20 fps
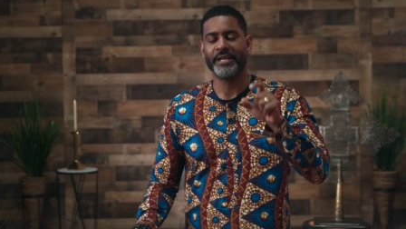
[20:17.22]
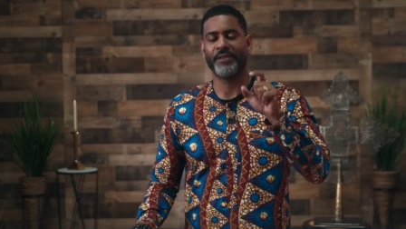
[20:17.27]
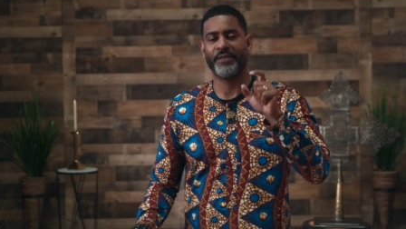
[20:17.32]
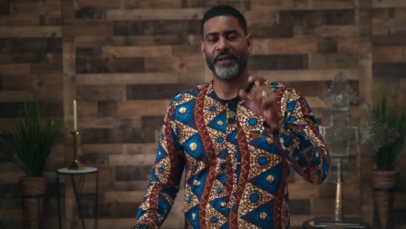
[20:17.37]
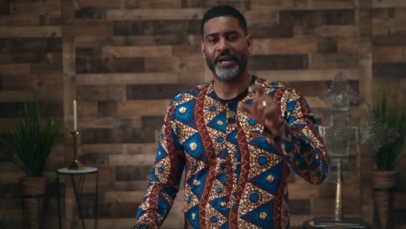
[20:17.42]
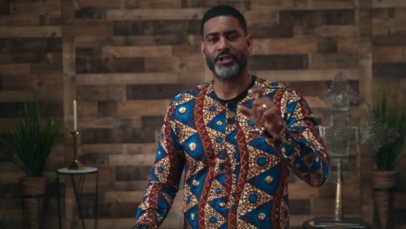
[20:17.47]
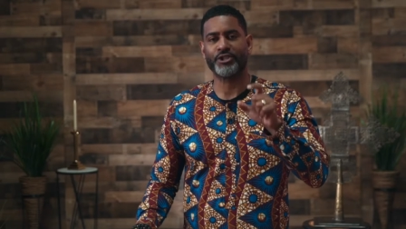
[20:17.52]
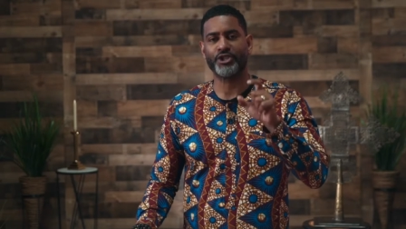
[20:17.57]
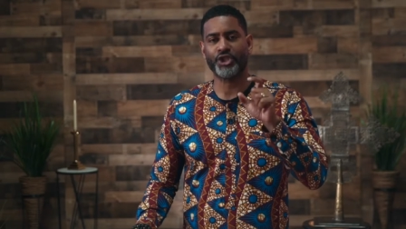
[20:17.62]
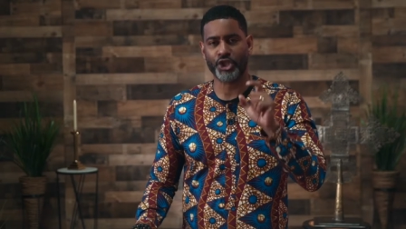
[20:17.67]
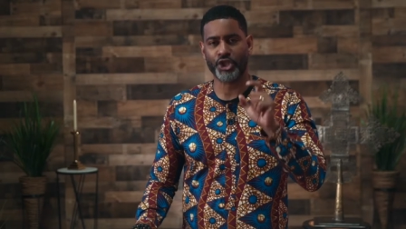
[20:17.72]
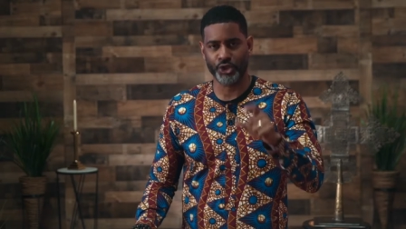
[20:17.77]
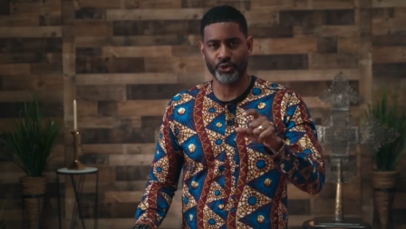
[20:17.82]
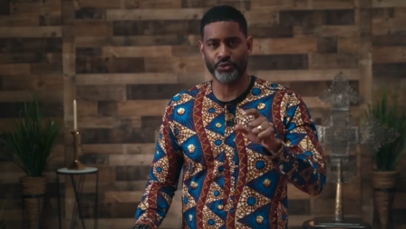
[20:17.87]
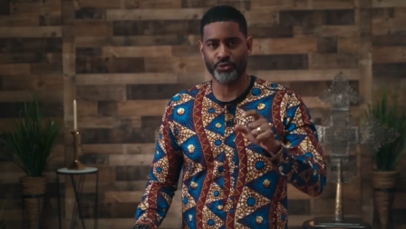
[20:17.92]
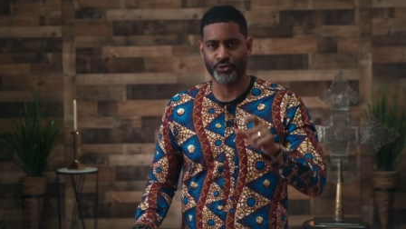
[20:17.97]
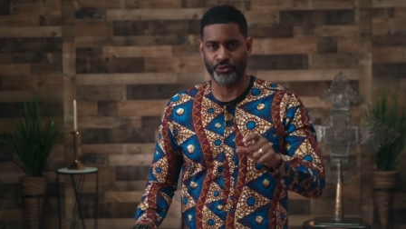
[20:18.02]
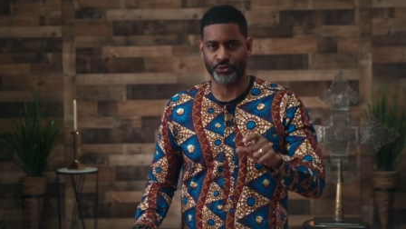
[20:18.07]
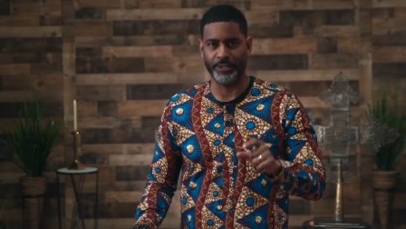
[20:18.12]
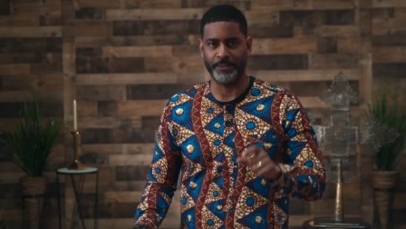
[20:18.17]
their
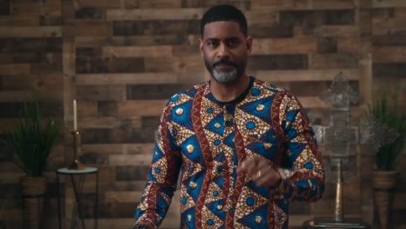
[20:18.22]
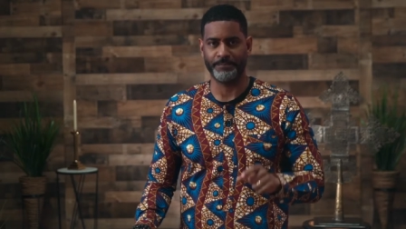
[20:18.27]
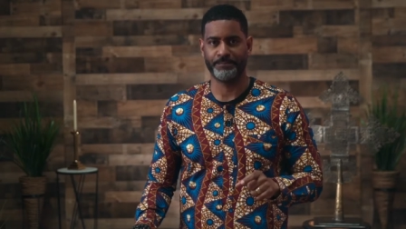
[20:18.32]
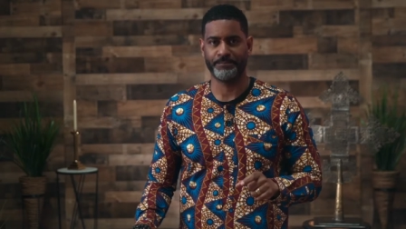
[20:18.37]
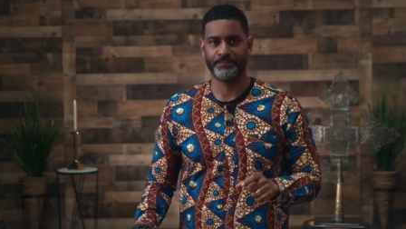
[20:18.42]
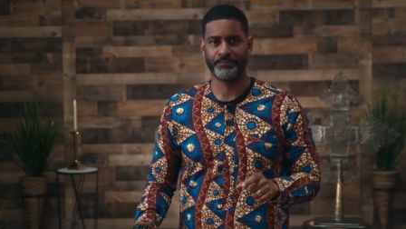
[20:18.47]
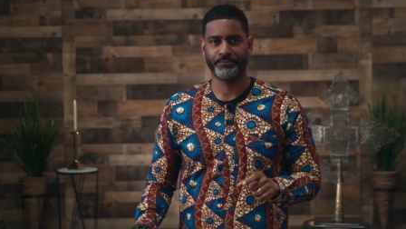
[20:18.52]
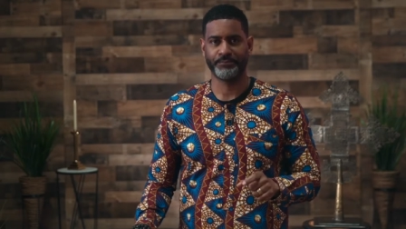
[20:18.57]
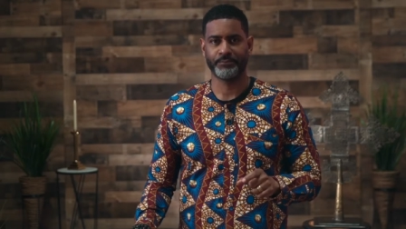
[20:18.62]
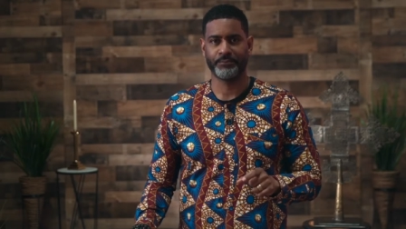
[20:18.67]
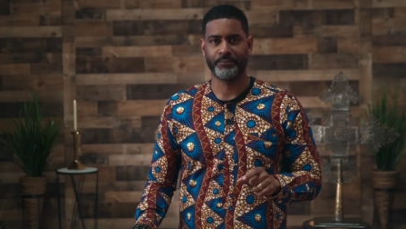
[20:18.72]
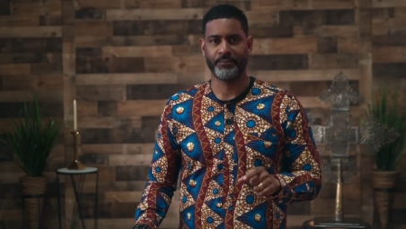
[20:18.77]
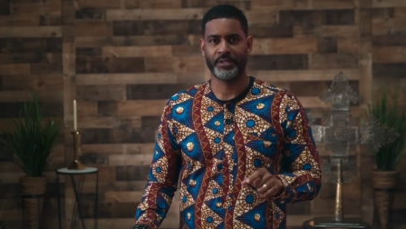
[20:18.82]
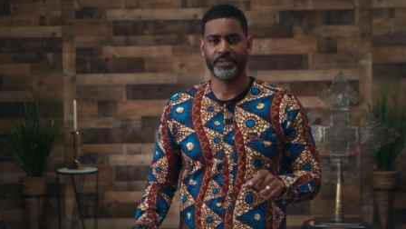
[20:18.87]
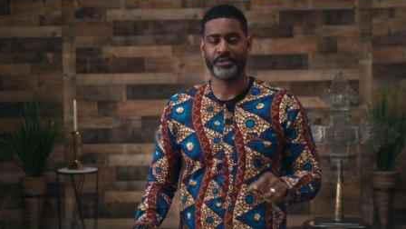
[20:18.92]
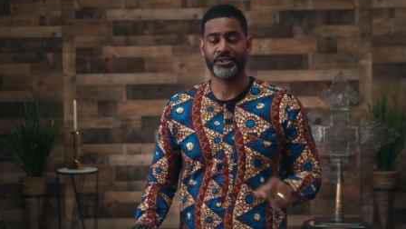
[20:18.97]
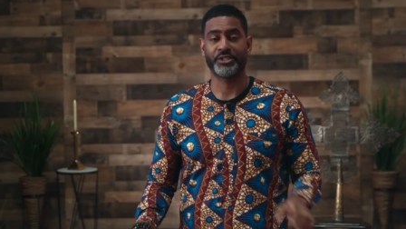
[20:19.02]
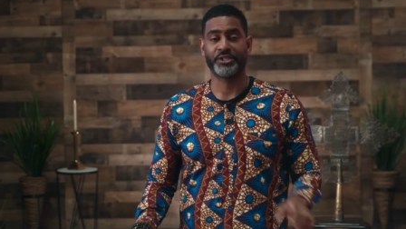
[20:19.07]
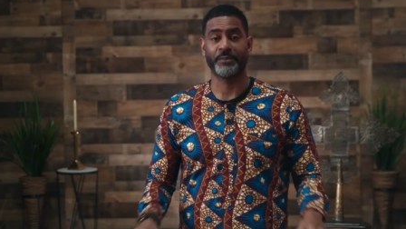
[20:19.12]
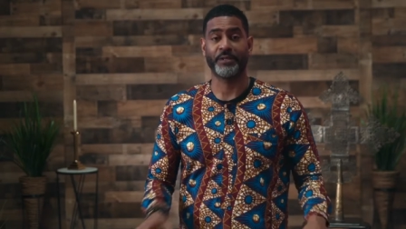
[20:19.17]
children
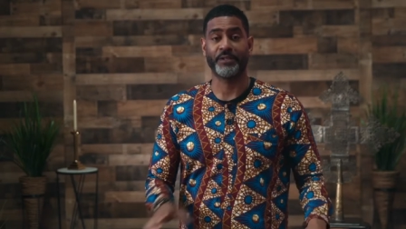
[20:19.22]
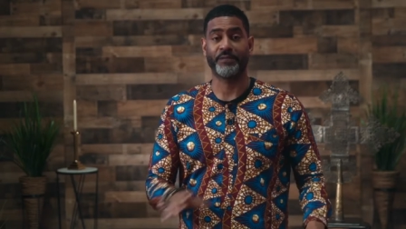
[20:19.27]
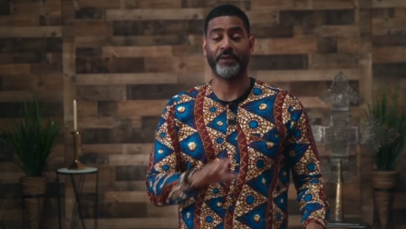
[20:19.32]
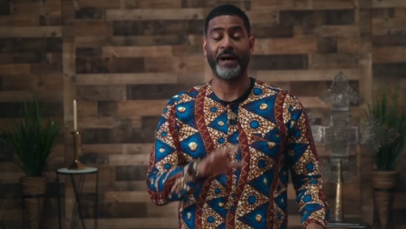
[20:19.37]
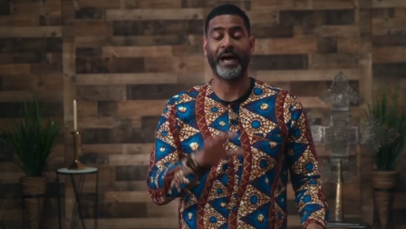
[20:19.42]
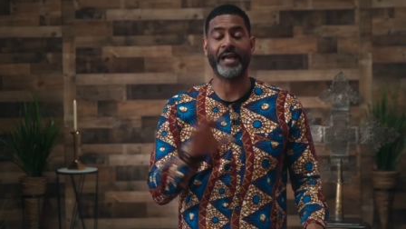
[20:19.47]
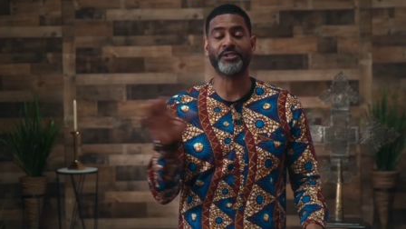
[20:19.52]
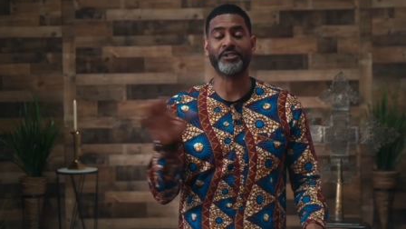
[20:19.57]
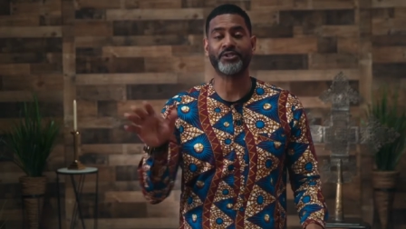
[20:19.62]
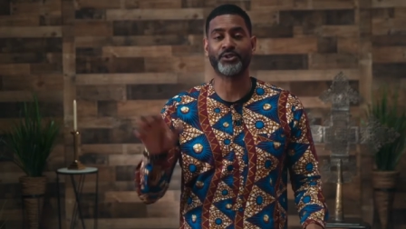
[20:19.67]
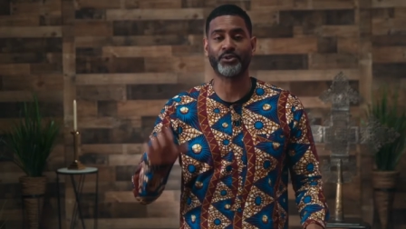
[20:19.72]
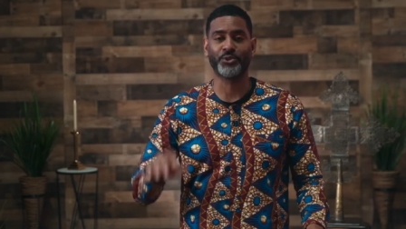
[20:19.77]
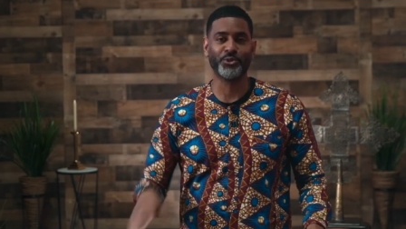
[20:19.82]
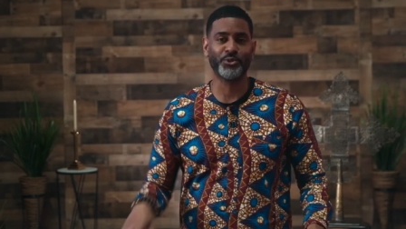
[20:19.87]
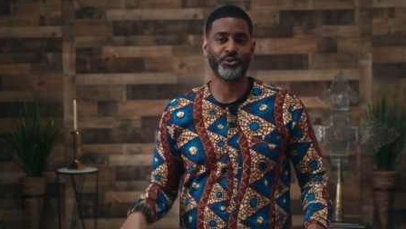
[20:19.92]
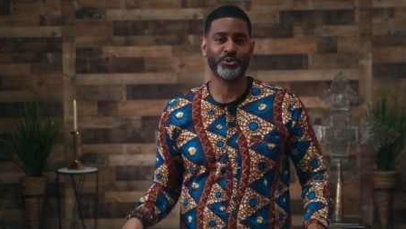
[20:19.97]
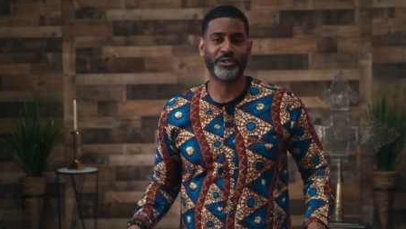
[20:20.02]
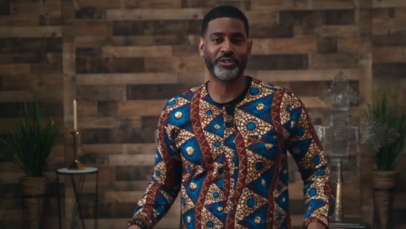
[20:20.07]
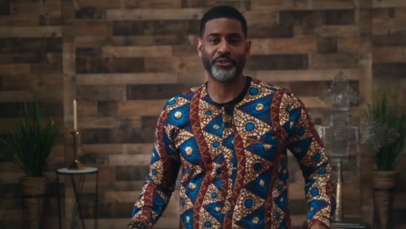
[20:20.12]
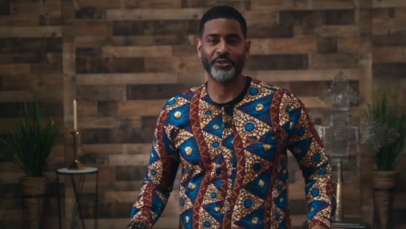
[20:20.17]
to some of the finest
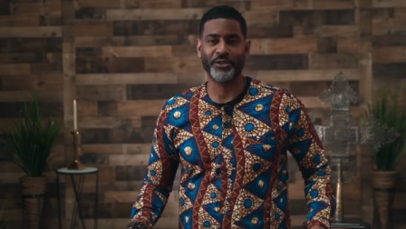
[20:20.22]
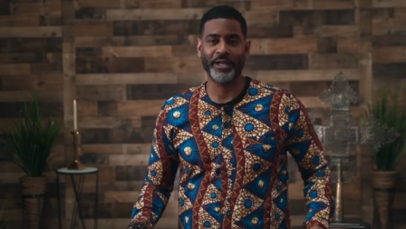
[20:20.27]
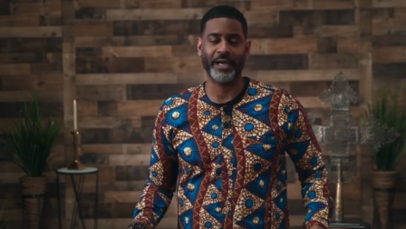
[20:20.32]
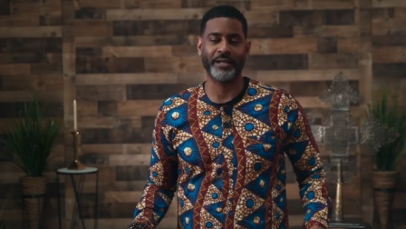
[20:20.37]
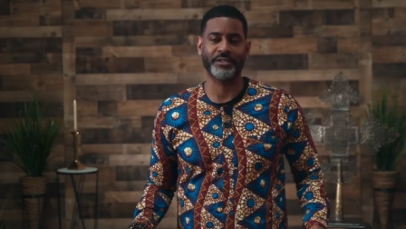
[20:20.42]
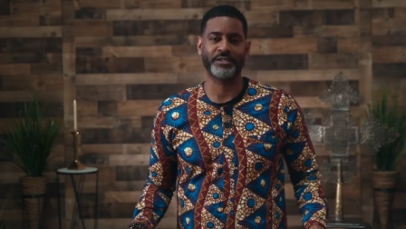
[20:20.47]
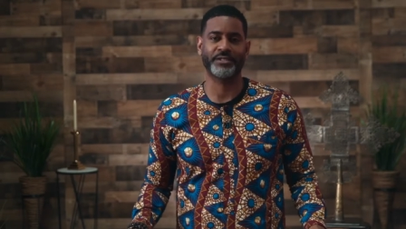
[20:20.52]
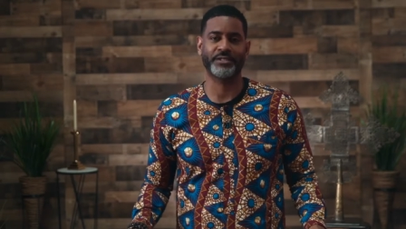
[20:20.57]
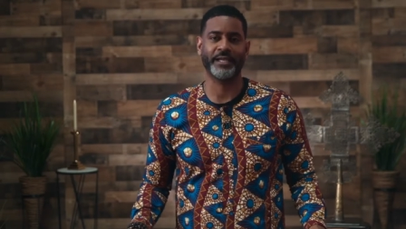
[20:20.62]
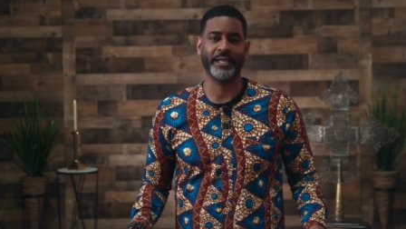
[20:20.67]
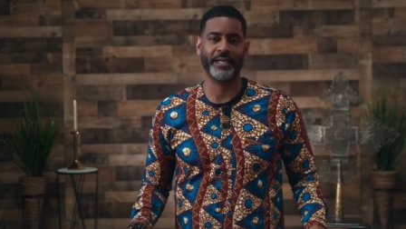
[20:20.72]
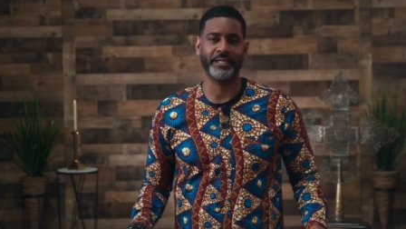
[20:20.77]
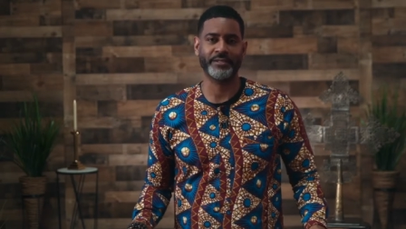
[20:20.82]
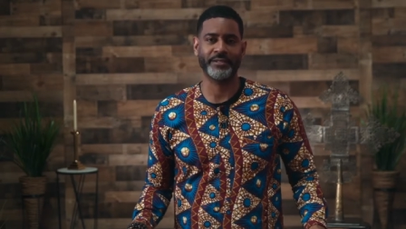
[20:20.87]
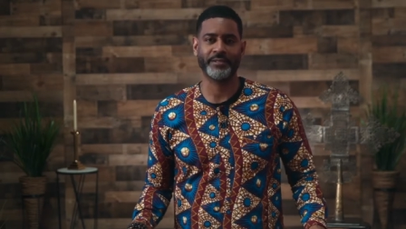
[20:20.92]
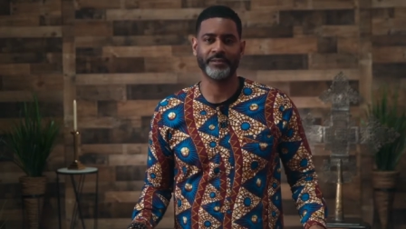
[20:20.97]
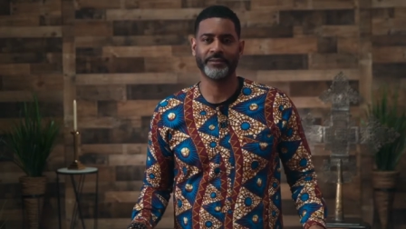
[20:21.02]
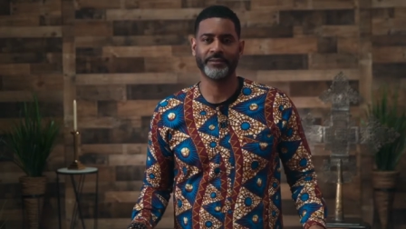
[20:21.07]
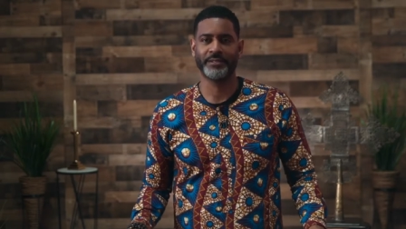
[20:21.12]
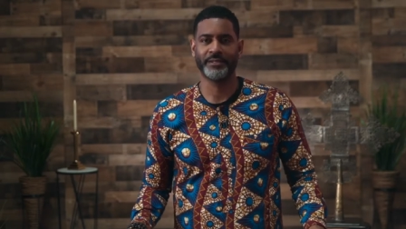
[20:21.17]
schools in the United States.